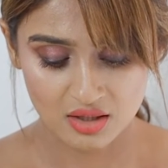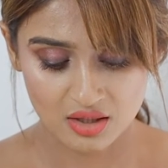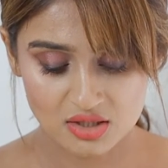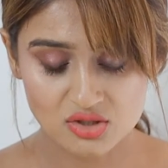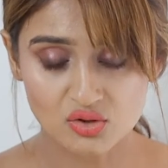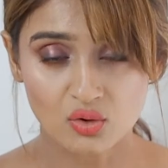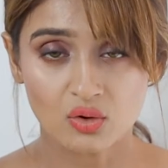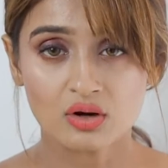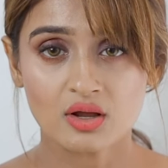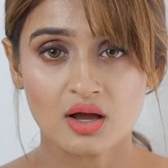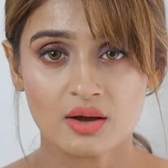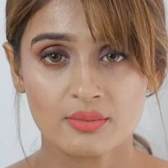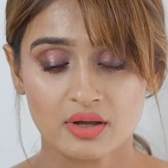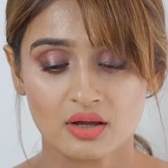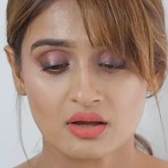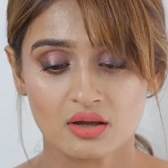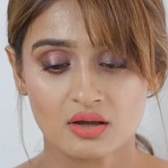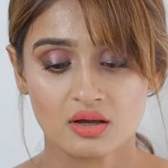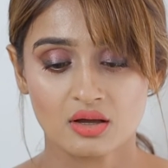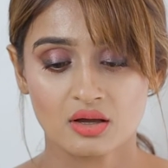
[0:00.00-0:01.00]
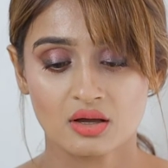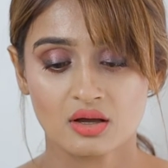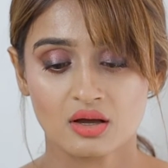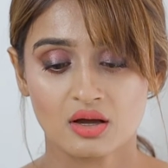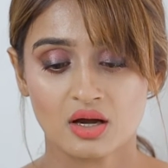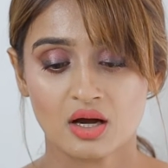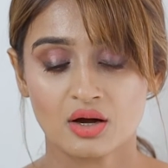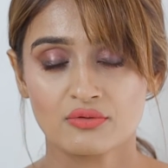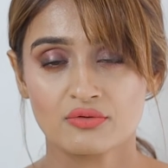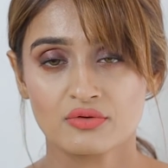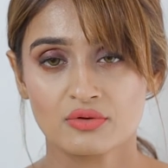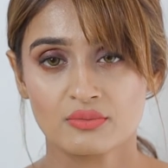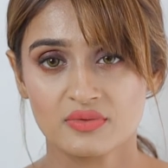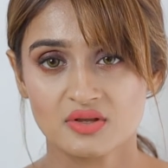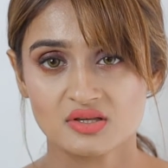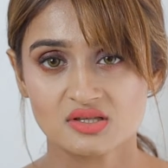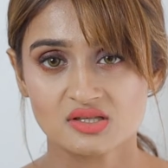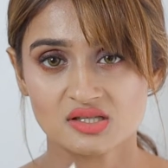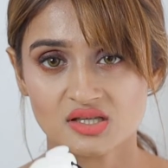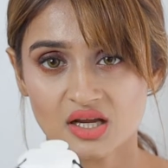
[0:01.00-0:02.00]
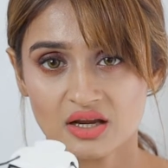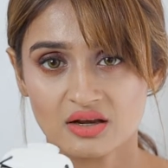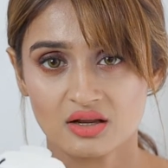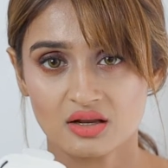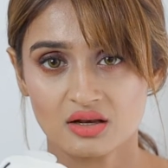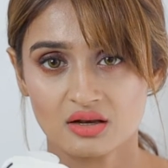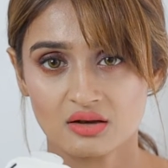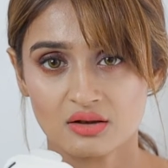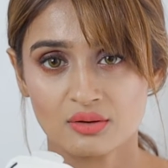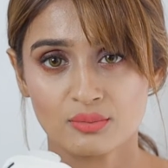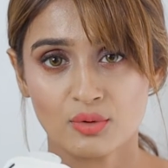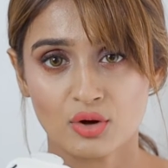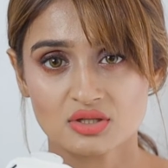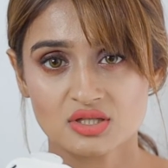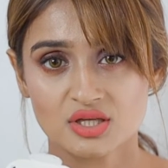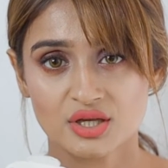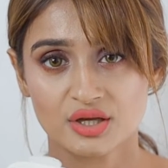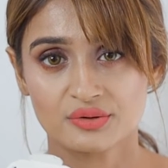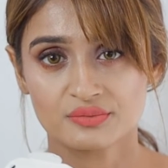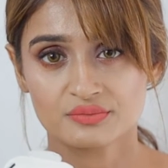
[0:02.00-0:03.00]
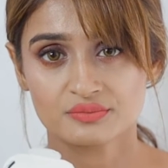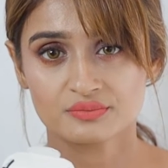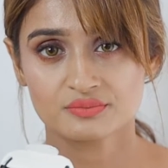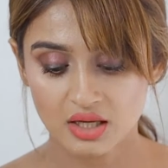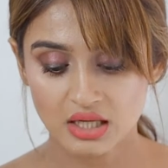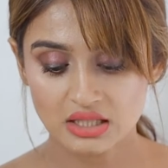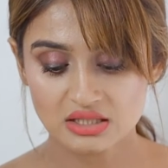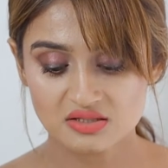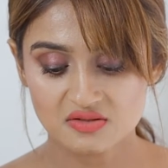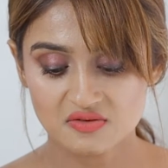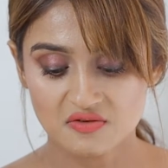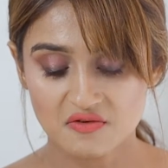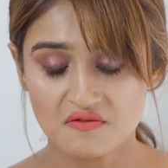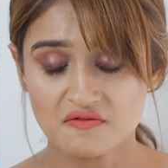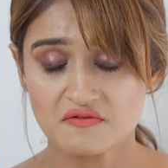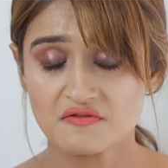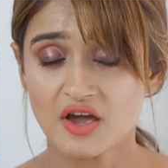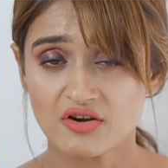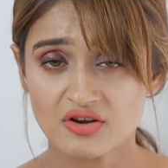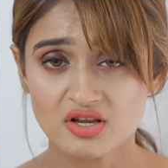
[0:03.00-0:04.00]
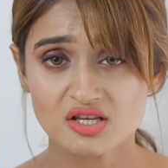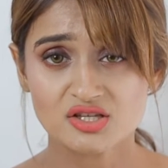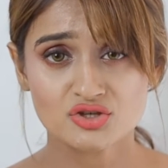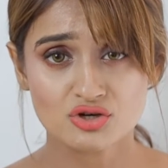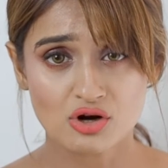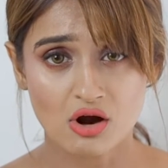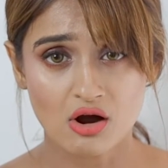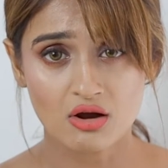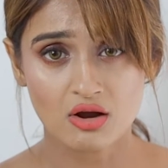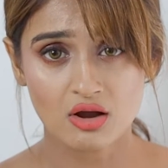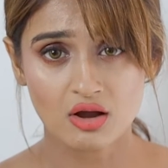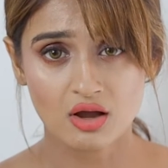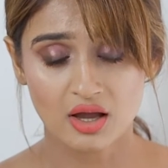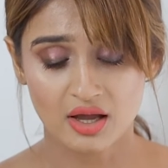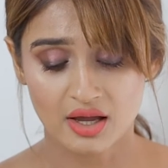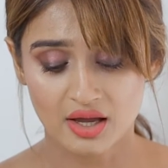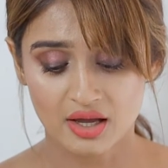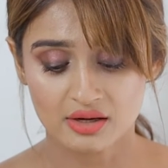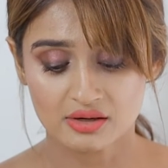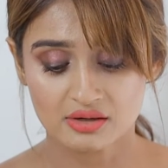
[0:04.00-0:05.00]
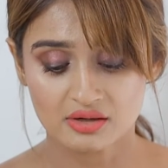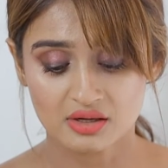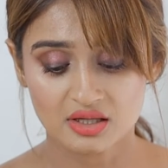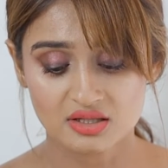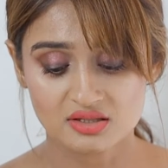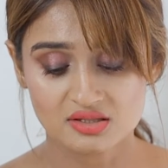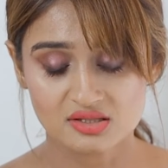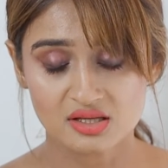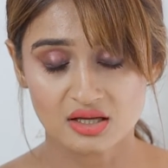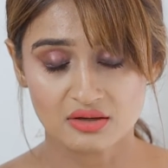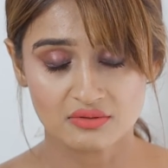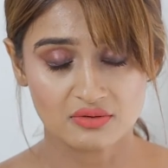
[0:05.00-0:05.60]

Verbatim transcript: it's all coming out from this tiny little box here. It's very strong and it's